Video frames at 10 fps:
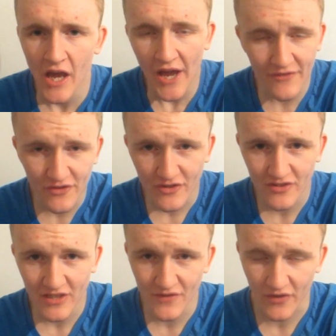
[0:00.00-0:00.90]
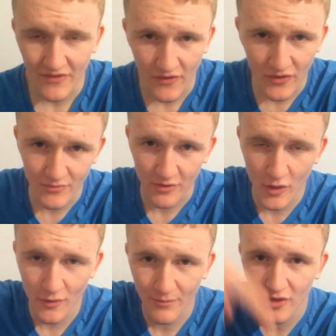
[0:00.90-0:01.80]
If you enjoyed today's vlog, give it a thumbs up,
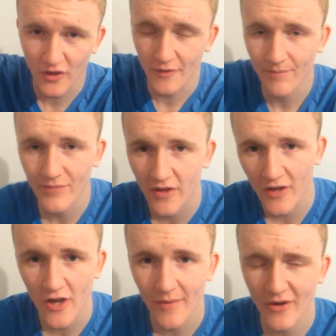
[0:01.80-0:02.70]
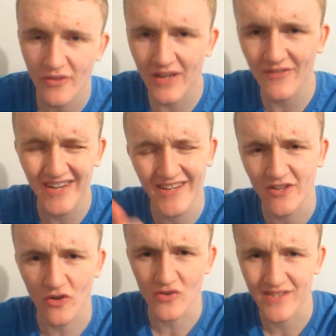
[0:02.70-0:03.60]
comment below. I don't think I've had any
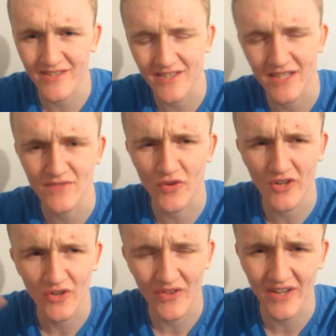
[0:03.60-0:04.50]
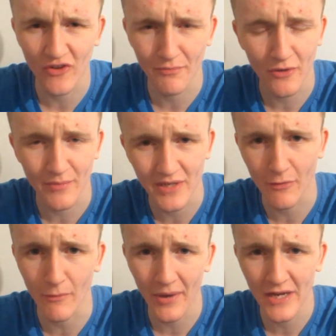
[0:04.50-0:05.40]
dogs in today's vlog. I don't think I've not been out on
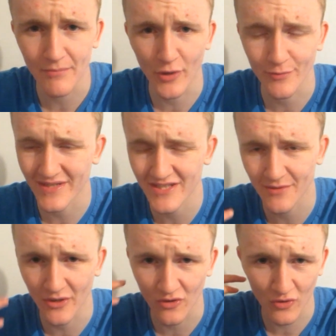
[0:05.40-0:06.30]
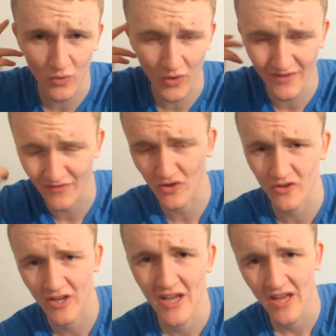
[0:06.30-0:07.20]
my penny board, but it's still been a good quality
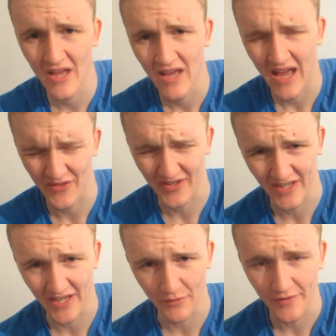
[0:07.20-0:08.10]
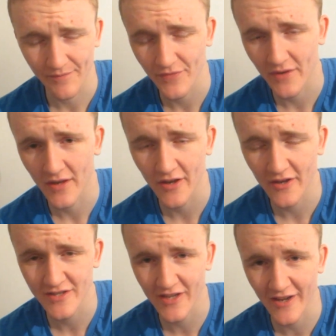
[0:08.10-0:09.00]
vlog, I think, anyway. So
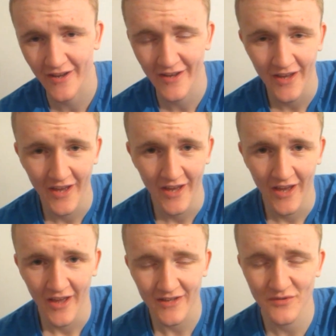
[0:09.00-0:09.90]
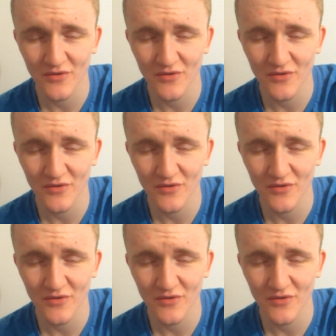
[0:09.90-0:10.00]
yeah, thanks for